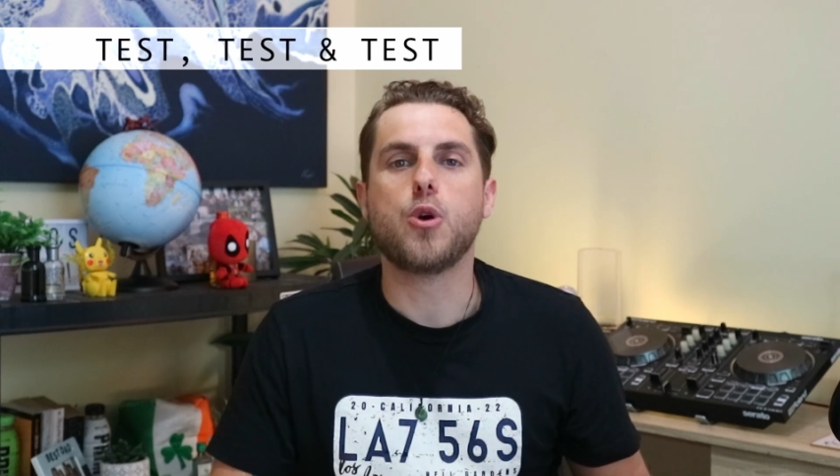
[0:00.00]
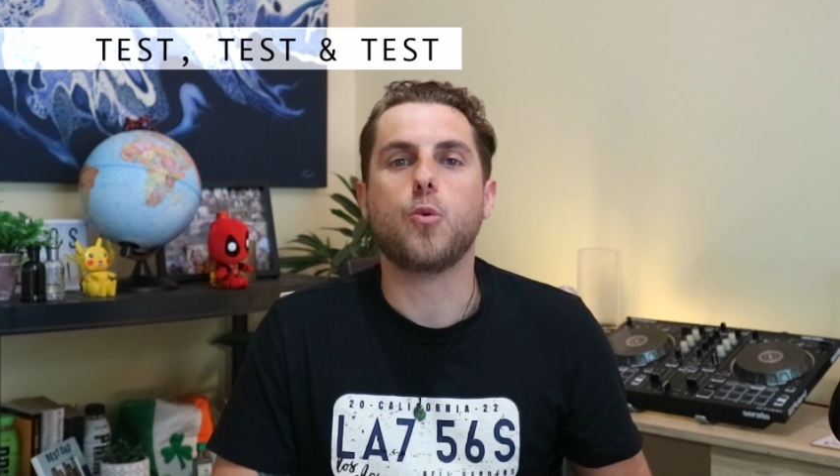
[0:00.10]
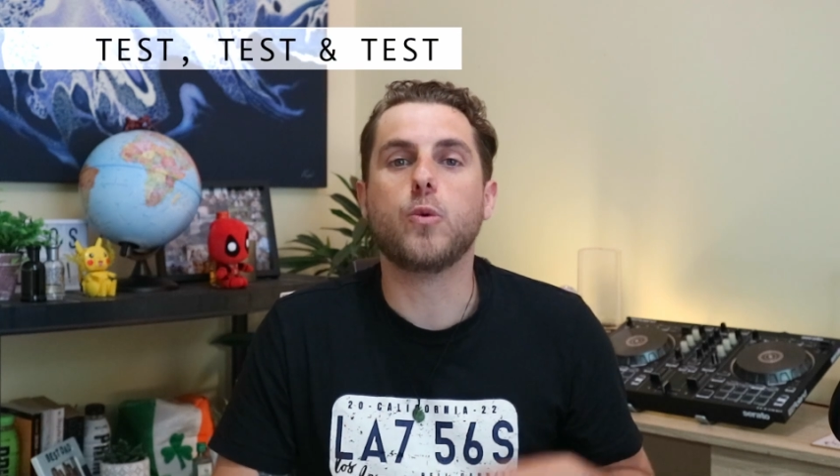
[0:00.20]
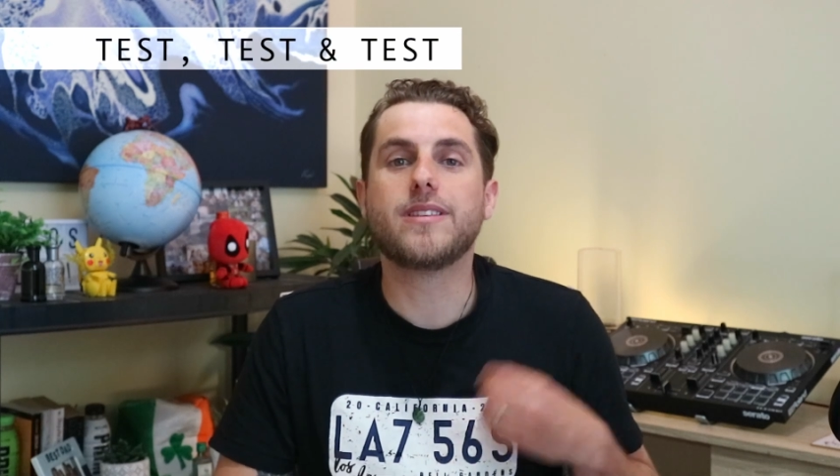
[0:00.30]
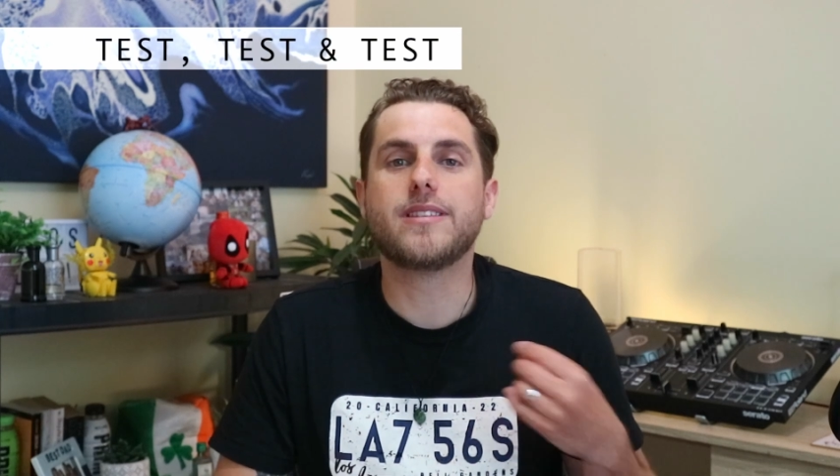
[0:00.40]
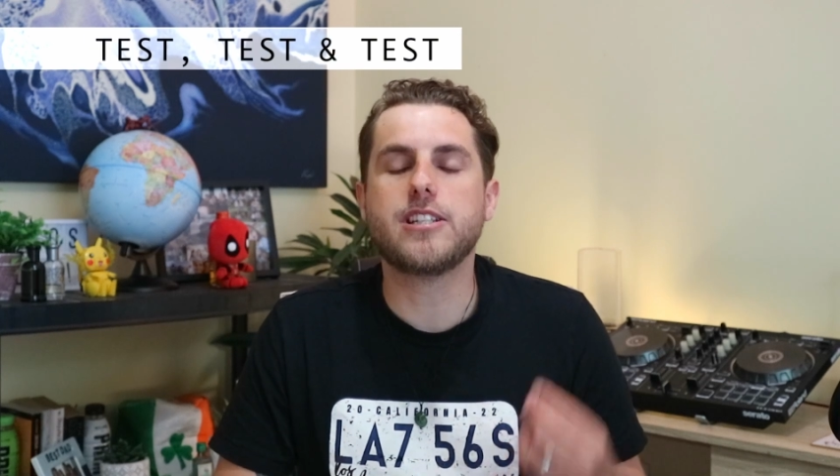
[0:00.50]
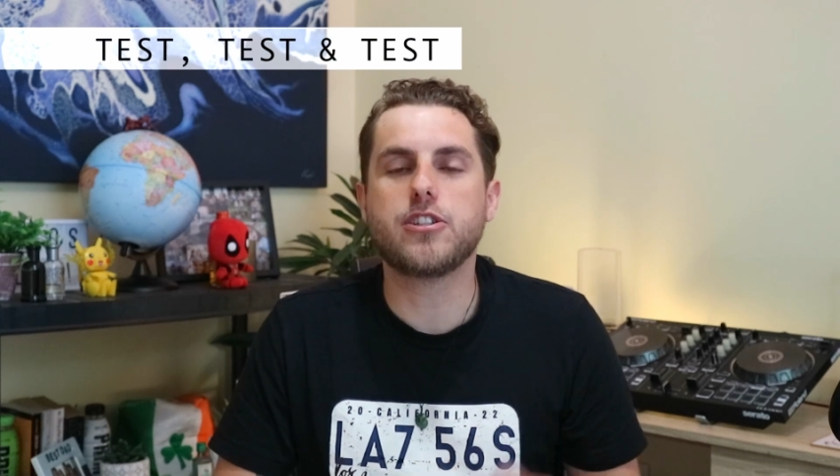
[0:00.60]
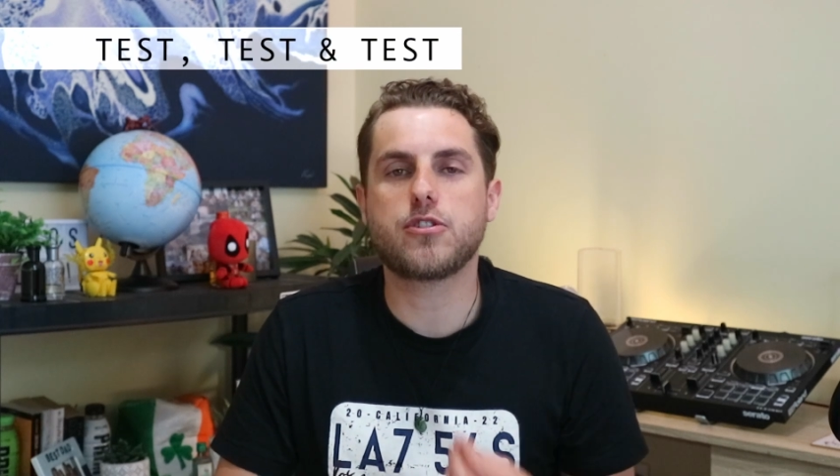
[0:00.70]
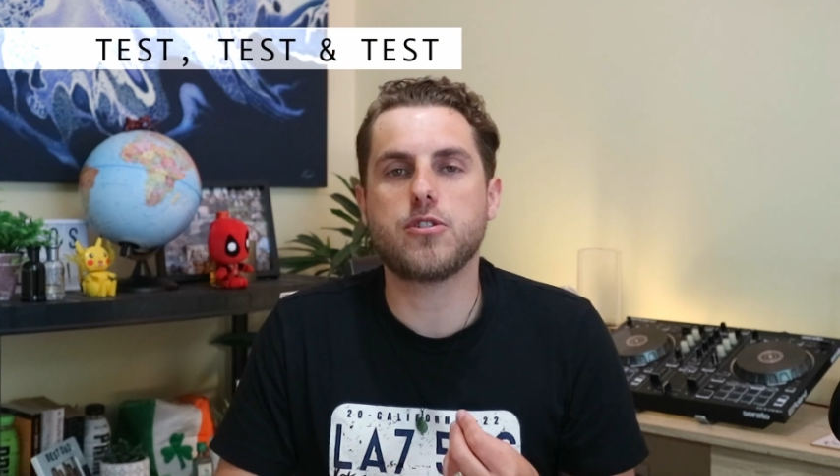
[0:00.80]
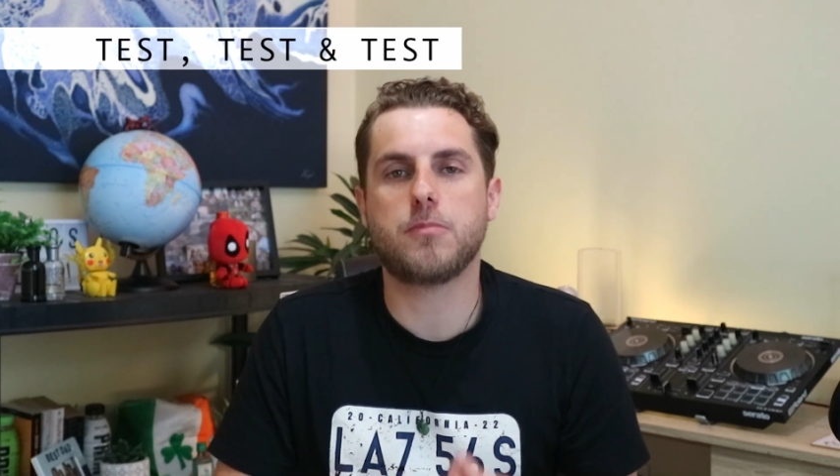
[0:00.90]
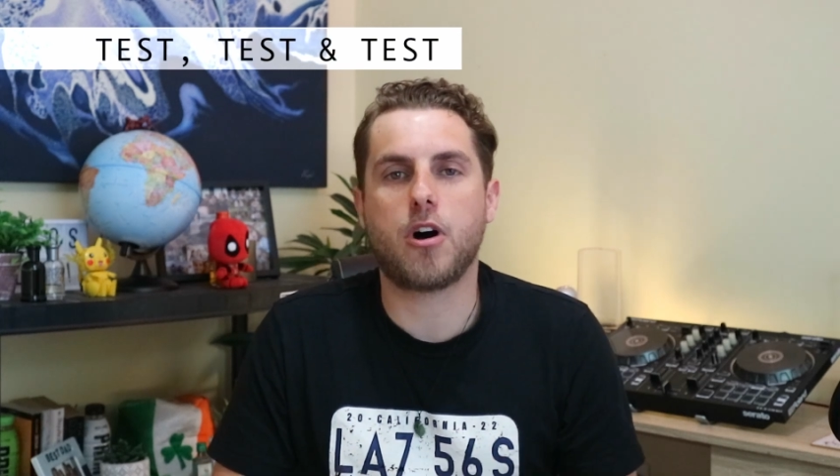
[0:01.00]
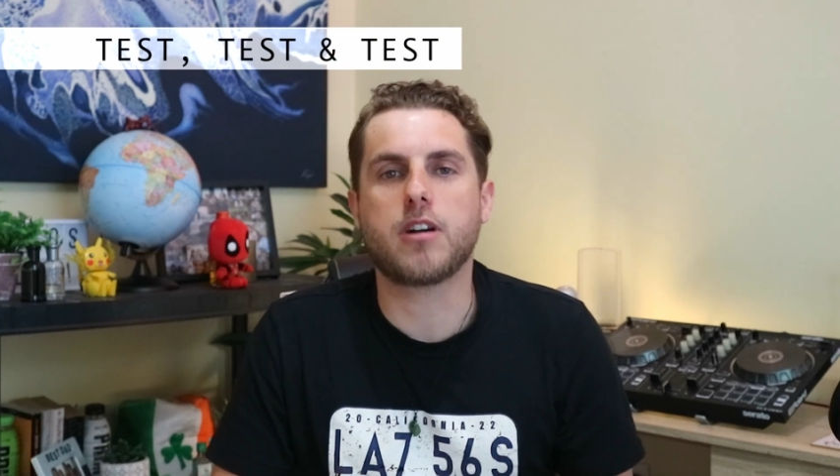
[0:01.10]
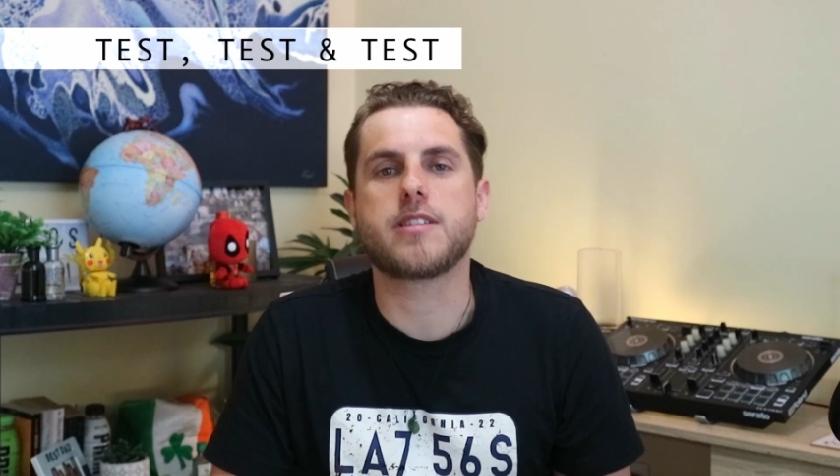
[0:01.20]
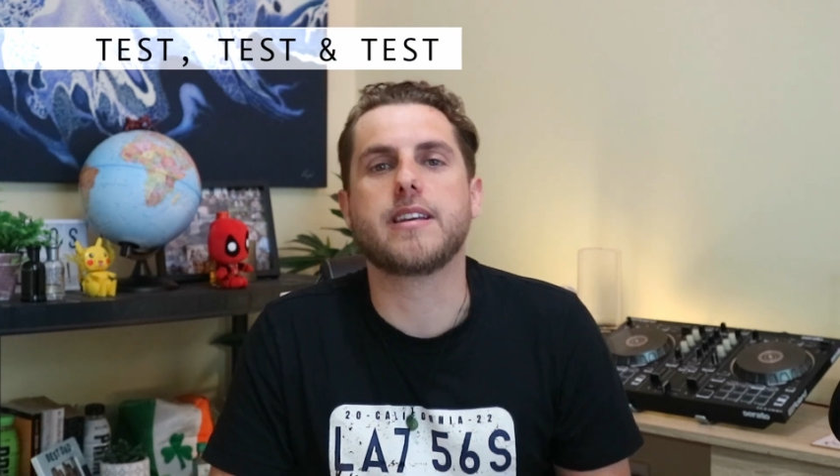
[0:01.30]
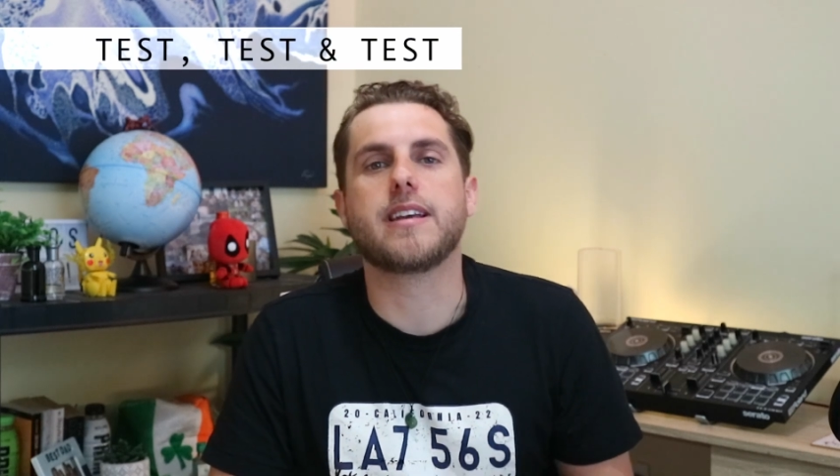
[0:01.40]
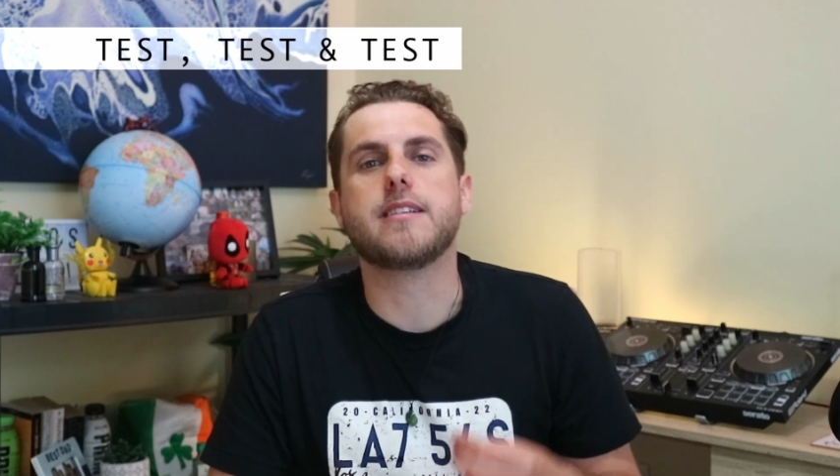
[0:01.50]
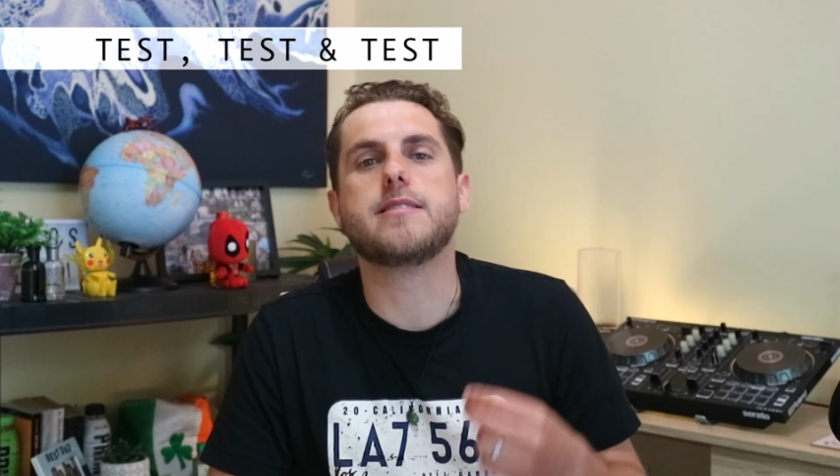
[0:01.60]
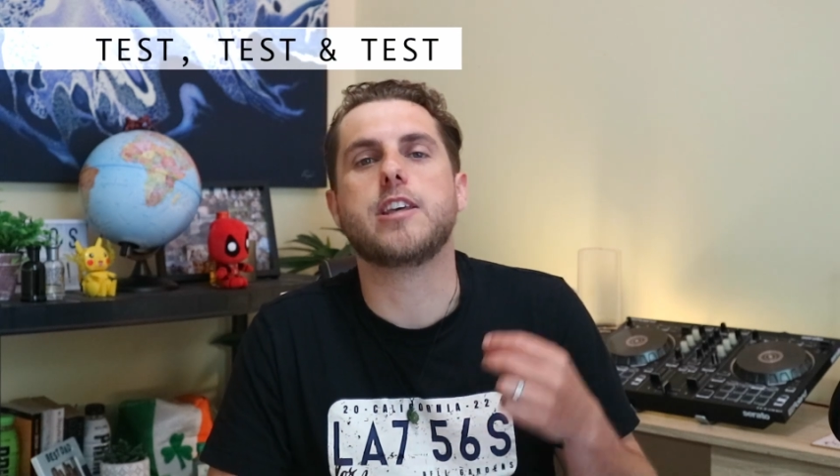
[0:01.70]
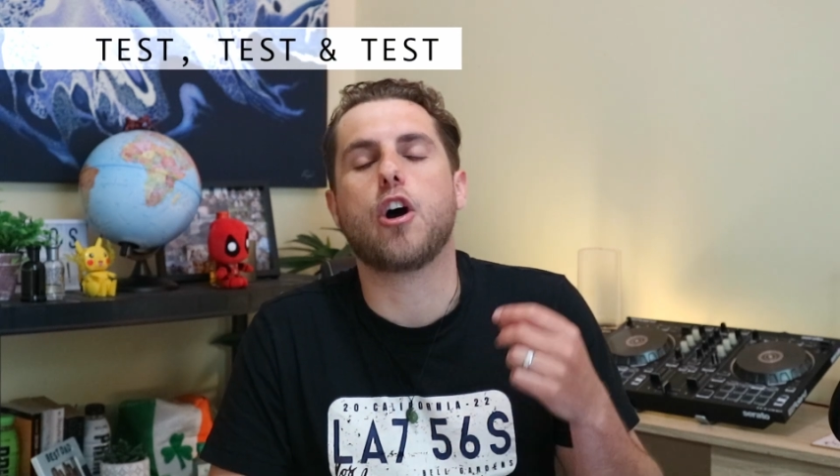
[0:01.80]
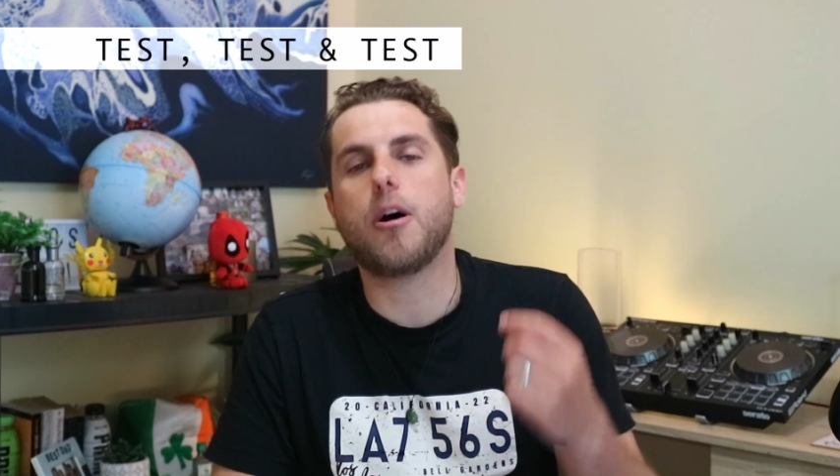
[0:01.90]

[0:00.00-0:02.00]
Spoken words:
with digital marketing is the